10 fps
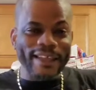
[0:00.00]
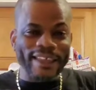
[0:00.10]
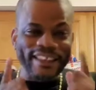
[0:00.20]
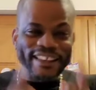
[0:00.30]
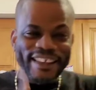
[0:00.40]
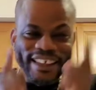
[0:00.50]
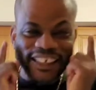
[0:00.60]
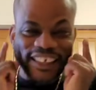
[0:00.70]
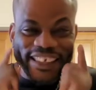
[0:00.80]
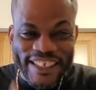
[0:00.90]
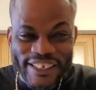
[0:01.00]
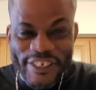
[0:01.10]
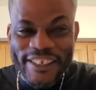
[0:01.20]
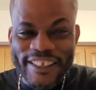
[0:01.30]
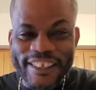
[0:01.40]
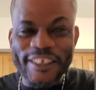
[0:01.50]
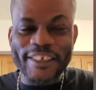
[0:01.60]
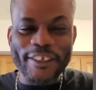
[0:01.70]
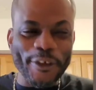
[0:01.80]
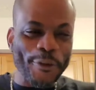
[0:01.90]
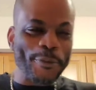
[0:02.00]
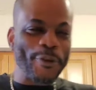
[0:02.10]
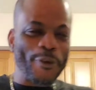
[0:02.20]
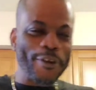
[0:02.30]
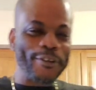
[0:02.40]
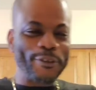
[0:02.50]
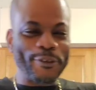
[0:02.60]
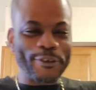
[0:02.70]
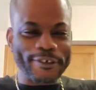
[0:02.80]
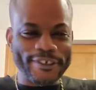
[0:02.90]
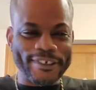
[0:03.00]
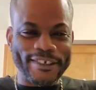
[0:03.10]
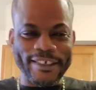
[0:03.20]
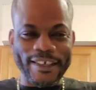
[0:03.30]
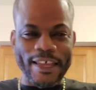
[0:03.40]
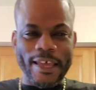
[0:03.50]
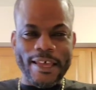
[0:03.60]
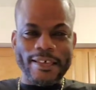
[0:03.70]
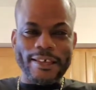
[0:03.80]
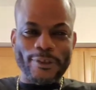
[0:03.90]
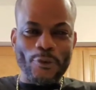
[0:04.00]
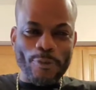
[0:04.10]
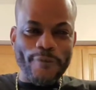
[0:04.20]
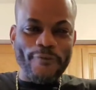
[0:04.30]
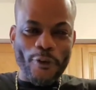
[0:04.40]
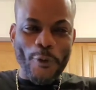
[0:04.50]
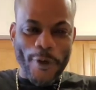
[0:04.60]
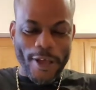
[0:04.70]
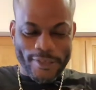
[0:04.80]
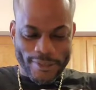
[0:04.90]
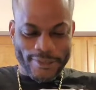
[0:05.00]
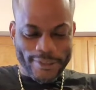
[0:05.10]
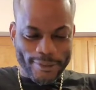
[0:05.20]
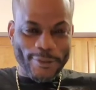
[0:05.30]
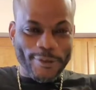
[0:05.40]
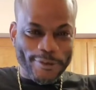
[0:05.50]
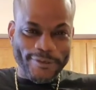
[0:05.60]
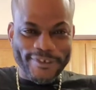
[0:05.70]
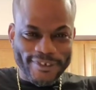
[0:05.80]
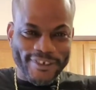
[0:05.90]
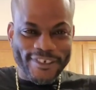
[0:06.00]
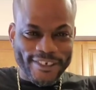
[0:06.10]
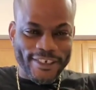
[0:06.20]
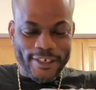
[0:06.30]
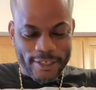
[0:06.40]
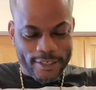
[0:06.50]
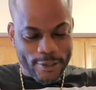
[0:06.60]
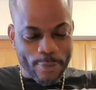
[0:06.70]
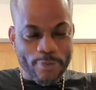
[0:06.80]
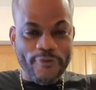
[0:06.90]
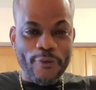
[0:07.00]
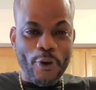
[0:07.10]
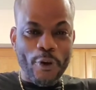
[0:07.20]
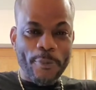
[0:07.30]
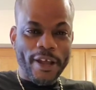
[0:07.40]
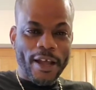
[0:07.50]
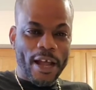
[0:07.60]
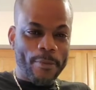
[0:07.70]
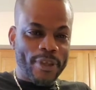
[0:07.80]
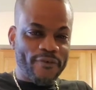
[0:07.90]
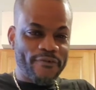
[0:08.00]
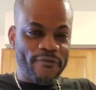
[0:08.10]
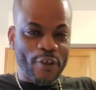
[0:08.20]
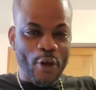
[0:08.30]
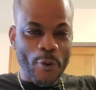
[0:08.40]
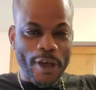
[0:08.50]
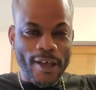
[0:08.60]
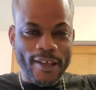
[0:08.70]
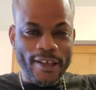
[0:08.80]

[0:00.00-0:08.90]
in the kitchen. Here me going to just do my flour, you know, shake up my flour, my cornmeal flour.